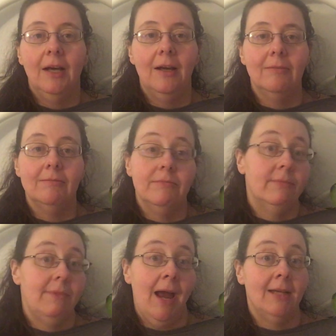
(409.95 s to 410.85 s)

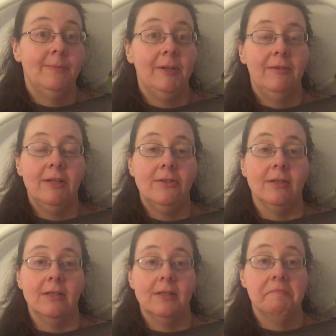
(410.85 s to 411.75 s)
ask me
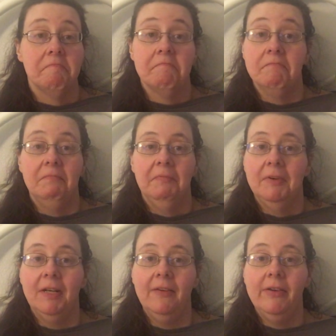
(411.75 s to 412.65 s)
questions,
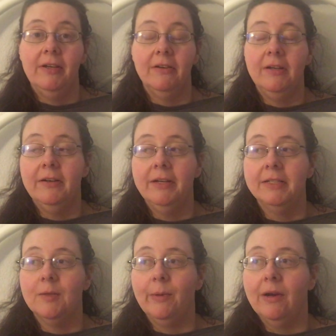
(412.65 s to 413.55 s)
whatever you're
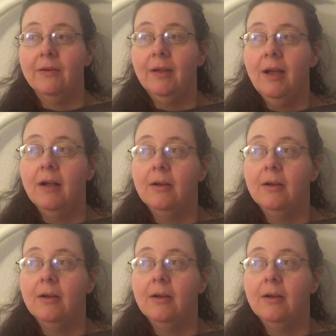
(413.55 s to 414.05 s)
curious about.